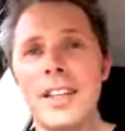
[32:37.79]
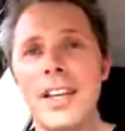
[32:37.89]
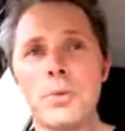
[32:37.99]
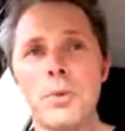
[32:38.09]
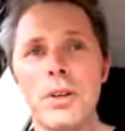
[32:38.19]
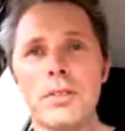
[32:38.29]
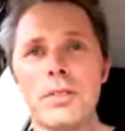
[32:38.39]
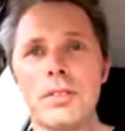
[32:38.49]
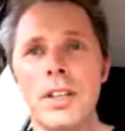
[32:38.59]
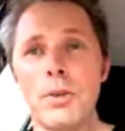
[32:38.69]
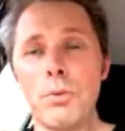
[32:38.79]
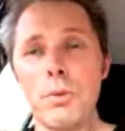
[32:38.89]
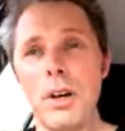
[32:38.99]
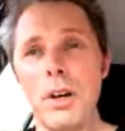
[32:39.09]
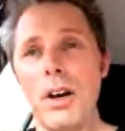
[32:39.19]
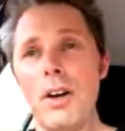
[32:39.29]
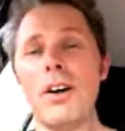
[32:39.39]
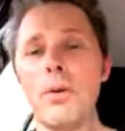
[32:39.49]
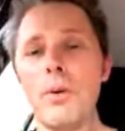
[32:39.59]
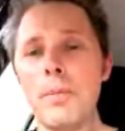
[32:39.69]
and that's what you know on,
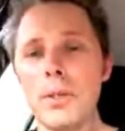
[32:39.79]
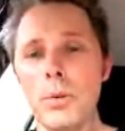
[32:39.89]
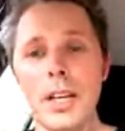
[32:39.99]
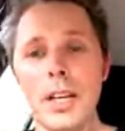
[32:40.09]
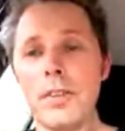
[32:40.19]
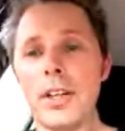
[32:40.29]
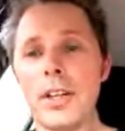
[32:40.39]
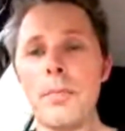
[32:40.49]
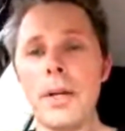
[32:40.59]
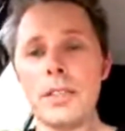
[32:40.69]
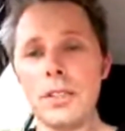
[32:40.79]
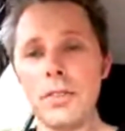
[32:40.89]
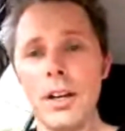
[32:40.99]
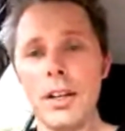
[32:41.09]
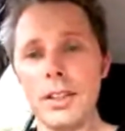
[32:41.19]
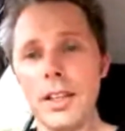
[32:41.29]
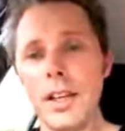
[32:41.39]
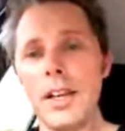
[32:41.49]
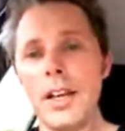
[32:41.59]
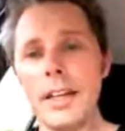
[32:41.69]
on our website we say every cup has a silver
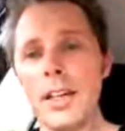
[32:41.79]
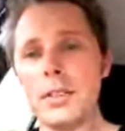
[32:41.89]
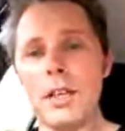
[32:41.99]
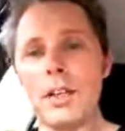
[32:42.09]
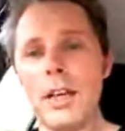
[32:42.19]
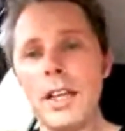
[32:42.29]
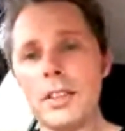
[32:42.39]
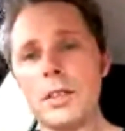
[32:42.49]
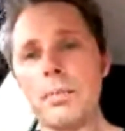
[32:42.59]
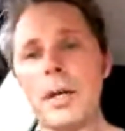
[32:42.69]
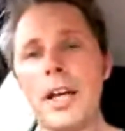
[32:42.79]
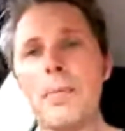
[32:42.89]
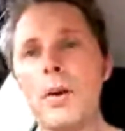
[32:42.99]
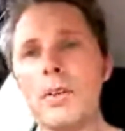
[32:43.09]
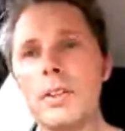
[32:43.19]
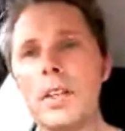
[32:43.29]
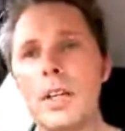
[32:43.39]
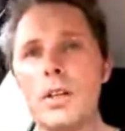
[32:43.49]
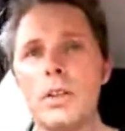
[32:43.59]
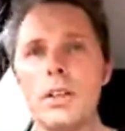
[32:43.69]
lining, and that's you know and that just to pick
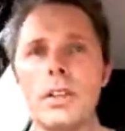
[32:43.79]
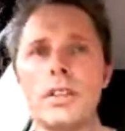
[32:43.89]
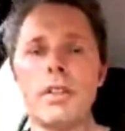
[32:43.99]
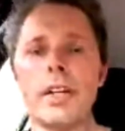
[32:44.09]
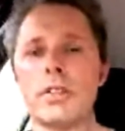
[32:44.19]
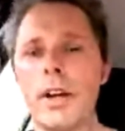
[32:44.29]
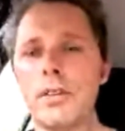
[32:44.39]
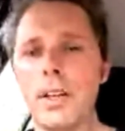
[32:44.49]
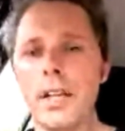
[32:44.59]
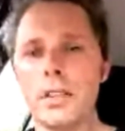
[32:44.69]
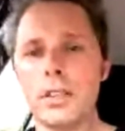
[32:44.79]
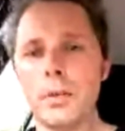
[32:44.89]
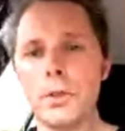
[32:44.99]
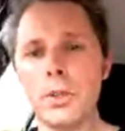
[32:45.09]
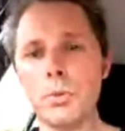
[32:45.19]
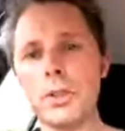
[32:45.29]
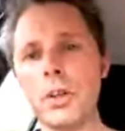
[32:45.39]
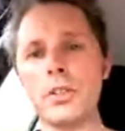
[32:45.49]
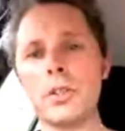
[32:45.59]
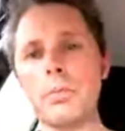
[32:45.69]
up on the direct trade relationships
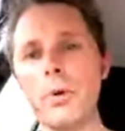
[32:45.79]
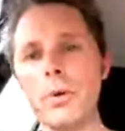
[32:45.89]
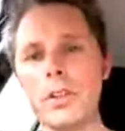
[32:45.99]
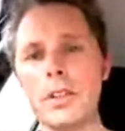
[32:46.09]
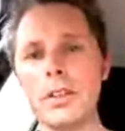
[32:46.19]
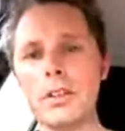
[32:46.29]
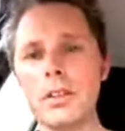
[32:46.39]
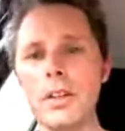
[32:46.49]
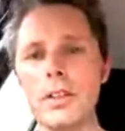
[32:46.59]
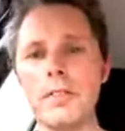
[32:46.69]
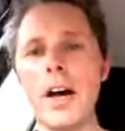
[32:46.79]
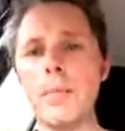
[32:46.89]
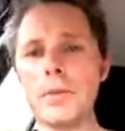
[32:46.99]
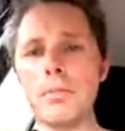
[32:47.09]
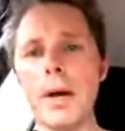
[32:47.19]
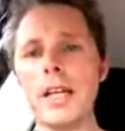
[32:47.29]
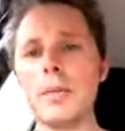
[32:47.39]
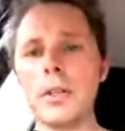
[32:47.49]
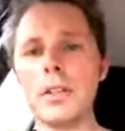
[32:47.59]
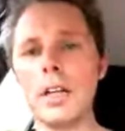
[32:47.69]
because we're trying to support the you know the farmers and
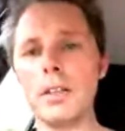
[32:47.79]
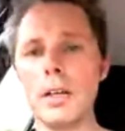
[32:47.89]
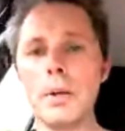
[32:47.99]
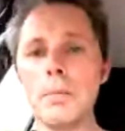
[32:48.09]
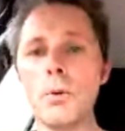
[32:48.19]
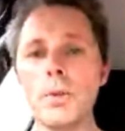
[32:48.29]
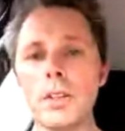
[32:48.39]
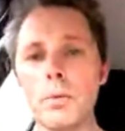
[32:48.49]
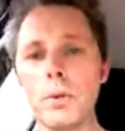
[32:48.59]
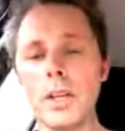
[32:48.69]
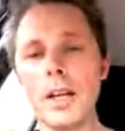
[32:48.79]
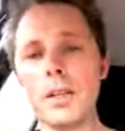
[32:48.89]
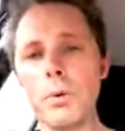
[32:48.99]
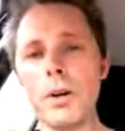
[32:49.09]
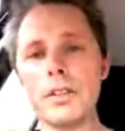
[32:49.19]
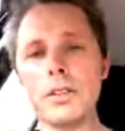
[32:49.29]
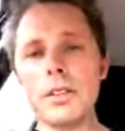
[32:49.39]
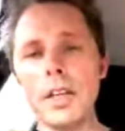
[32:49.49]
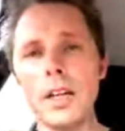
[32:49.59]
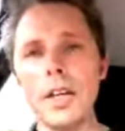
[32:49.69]
pay them a, a, bit more than they would get
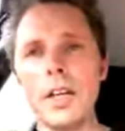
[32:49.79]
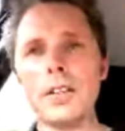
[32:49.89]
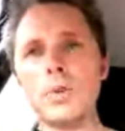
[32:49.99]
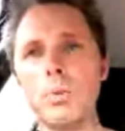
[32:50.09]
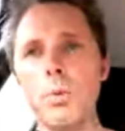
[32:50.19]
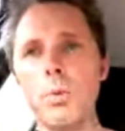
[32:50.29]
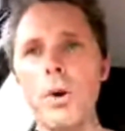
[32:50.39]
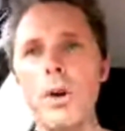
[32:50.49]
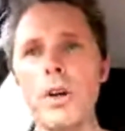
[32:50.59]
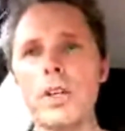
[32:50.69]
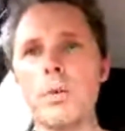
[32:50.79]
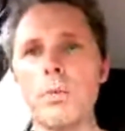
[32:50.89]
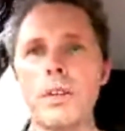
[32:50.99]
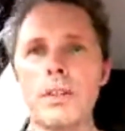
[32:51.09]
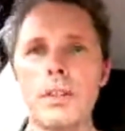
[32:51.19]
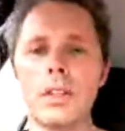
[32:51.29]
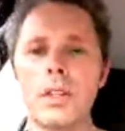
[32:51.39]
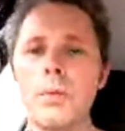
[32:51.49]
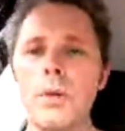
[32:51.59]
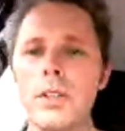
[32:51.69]
otherwise, and just working with
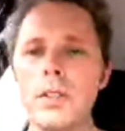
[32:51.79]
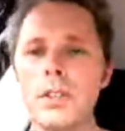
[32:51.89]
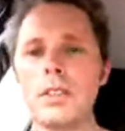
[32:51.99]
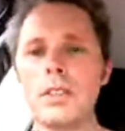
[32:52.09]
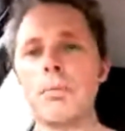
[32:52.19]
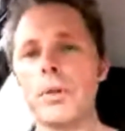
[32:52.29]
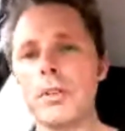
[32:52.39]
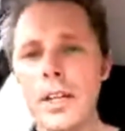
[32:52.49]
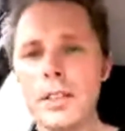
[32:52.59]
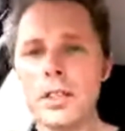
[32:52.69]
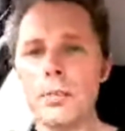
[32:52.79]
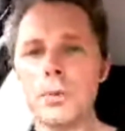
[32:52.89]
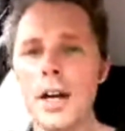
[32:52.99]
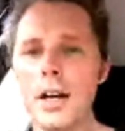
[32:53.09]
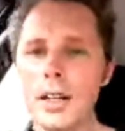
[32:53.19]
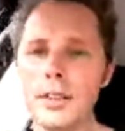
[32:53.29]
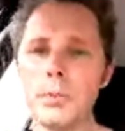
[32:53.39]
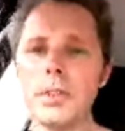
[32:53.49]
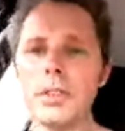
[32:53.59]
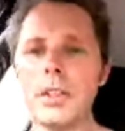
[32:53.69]
the communities and building
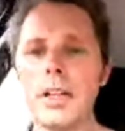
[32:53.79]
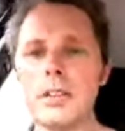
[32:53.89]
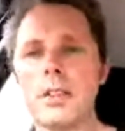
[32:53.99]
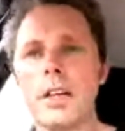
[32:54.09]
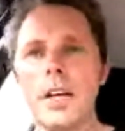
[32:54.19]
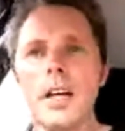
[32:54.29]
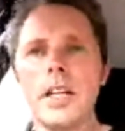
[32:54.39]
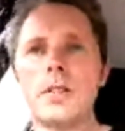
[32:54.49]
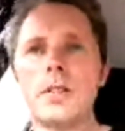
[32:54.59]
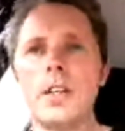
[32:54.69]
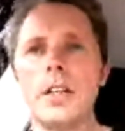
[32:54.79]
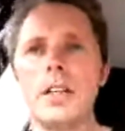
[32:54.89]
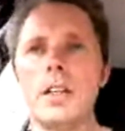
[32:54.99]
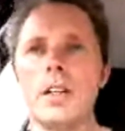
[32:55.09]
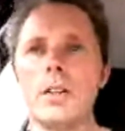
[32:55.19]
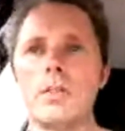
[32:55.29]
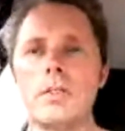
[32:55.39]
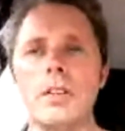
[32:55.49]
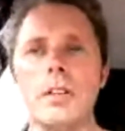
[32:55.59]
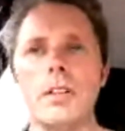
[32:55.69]
relationships with our customers, and that's it's
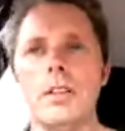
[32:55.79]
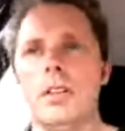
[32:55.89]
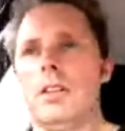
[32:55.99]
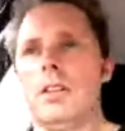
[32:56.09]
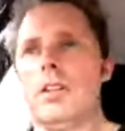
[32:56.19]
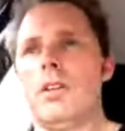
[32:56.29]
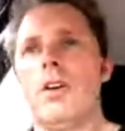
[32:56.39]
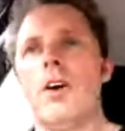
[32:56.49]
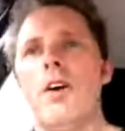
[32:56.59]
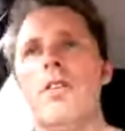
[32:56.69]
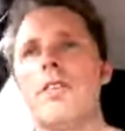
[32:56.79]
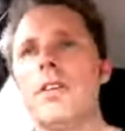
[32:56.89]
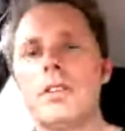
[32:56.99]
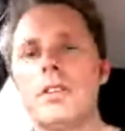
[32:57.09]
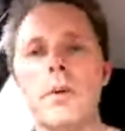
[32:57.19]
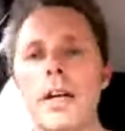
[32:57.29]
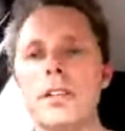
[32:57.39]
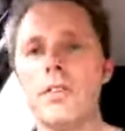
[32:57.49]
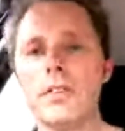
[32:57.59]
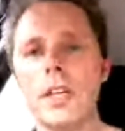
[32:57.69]
you know coffee stimulates
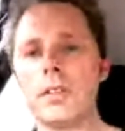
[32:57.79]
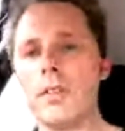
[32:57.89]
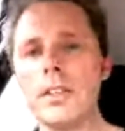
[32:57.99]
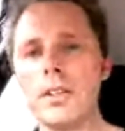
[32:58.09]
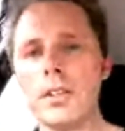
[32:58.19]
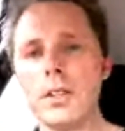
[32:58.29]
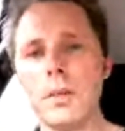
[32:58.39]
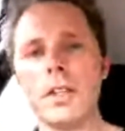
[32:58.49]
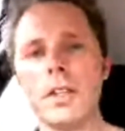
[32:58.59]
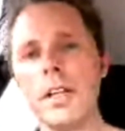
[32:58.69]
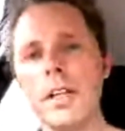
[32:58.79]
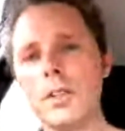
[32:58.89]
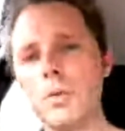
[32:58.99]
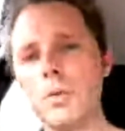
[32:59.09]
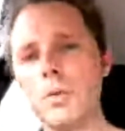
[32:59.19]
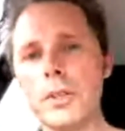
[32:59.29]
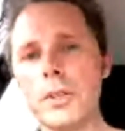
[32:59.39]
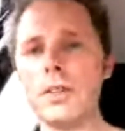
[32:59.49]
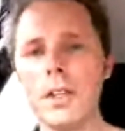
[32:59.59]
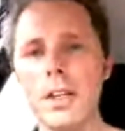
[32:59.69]
conversation and relationships, and that's what we're
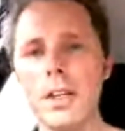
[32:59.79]
trying to